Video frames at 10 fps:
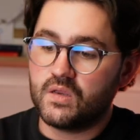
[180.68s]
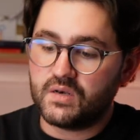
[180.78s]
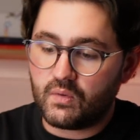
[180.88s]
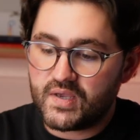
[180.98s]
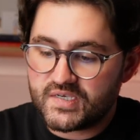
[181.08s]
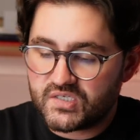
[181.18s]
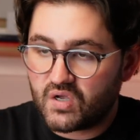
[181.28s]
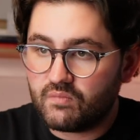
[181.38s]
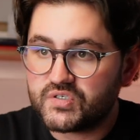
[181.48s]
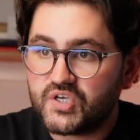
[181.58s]
Now here's the
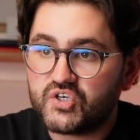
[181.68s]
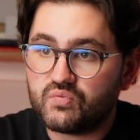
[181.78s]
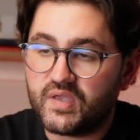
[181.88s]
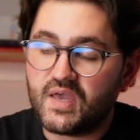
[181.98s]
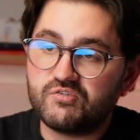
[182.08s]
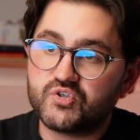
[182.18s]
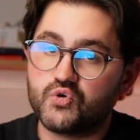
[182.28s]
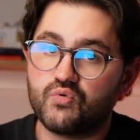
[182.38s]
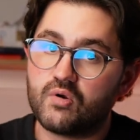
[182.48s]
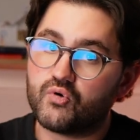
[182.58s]
conversation we get into
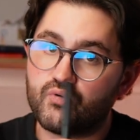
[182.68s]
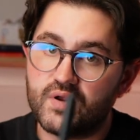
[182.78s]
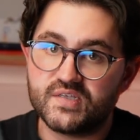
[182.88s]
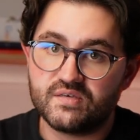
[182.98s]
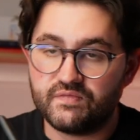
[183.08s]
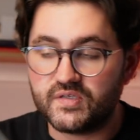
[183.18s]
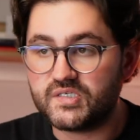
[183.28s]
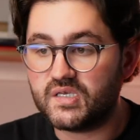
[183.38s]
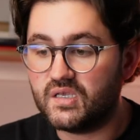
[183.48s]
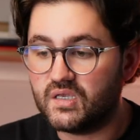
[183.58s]
around creative
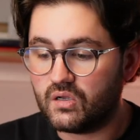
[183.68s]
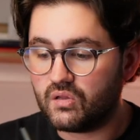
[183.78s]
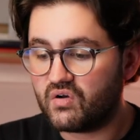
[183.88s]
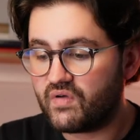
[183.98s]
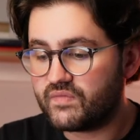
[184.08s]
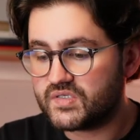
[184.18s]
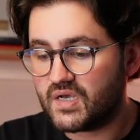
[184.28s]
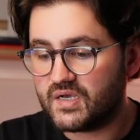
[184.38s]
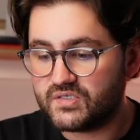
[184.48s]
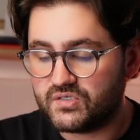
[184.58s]
fatigue. A lot of
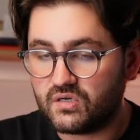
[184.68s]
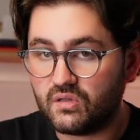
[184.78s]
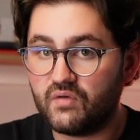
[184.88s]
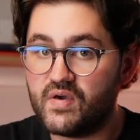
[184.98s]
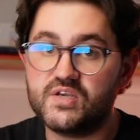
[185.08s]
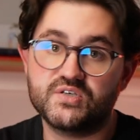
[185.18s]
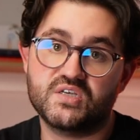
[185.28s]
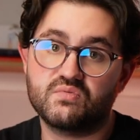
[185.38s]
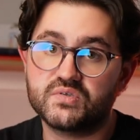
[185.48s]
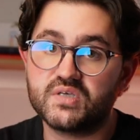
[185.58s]
advertisers and a lot of
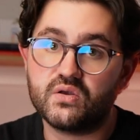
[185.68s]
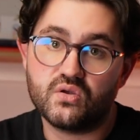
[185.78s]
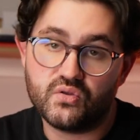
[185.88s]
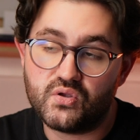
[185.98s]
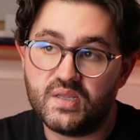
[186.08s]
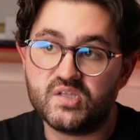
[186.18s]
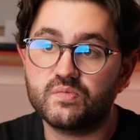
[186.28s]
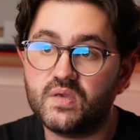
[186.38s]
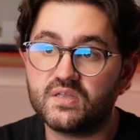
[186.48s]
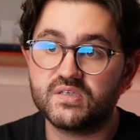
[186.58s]
agencies will tell you that you need to
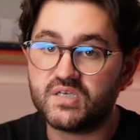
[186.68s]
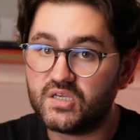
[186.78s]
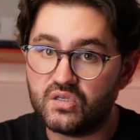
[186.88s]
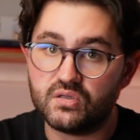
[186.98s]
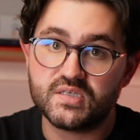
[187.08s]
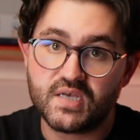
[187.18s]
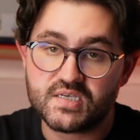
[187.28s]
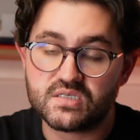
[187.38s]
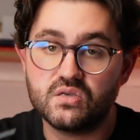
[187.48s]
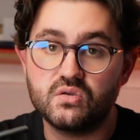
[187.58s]
be continually
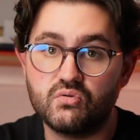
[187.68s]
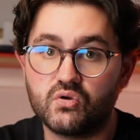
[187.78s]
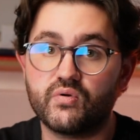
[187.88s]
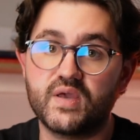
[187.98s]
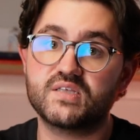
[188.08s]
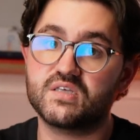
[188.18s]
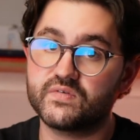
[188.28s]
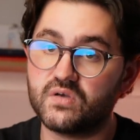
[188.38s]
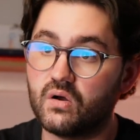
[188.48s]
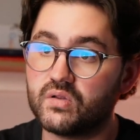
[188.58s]
testing new
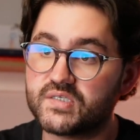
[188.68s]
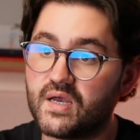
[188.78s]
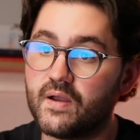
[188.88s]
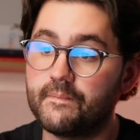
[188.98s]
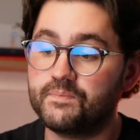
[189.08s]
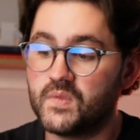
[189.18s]
creatives all the time.